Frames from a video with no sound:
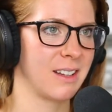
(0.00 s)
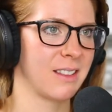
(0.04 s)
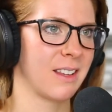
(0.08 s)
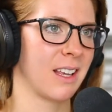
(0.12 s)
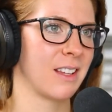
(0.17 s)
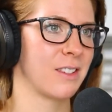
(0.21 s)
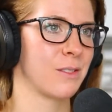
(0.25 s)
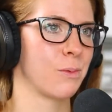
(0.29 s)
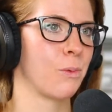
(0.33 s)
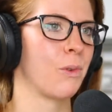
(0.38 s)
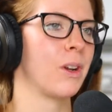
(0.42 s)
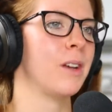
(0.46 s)
And
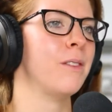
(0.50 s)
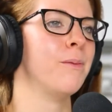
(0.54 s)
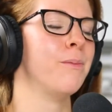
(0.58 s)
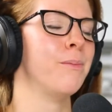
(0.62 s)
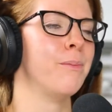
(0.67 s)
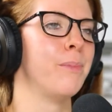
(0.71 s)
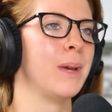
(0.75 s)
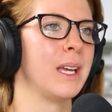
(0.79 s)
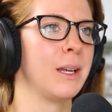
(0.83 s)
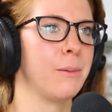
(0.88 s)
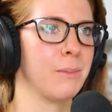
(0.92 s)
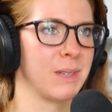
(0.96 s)
that's one
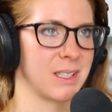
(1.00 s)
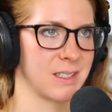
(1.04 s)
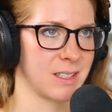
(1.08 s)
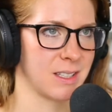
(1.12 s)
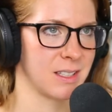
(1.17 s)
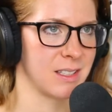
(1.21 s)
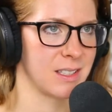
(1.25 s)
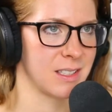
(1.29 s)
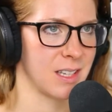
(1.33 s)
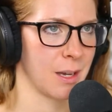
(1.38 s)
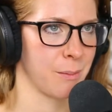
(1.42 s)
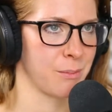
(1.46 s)
big
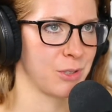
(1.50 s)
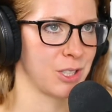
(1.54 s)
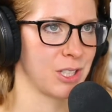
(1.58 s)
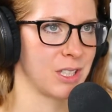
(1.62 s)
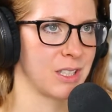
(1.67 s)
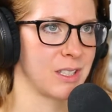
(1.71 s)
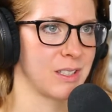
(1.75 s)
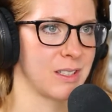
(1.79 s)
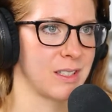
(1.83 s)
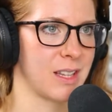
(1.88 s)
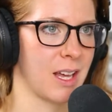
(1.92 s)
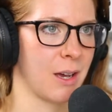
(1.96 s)

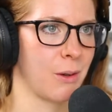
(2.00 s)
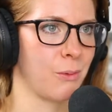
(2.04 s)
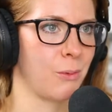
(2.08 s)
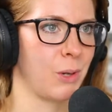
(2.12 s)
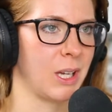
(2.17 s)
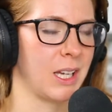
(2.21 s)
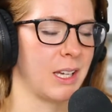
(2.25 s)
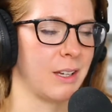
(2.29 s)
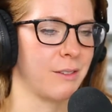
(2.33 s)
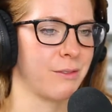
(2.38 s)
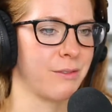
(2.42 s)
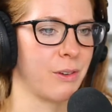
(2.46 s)
misconception, is that
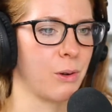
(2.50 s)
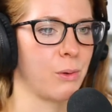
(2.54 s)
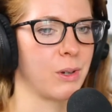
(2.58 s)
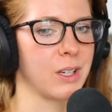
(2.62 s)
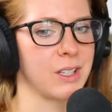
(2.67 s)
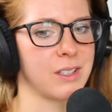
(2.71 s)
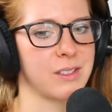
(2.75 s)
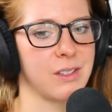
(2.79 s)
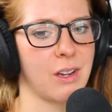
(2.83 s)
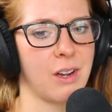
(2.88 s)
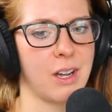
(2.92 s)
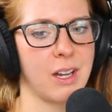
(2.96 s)
we
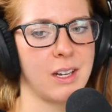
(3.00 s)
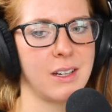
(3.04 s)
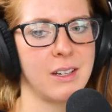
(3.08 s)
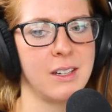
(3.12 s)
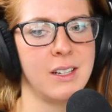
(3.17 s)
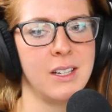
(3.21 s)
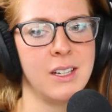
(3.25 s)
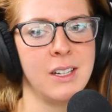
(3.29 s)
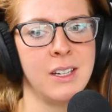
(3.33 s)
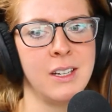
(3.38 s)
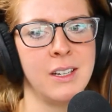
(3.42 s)
focus on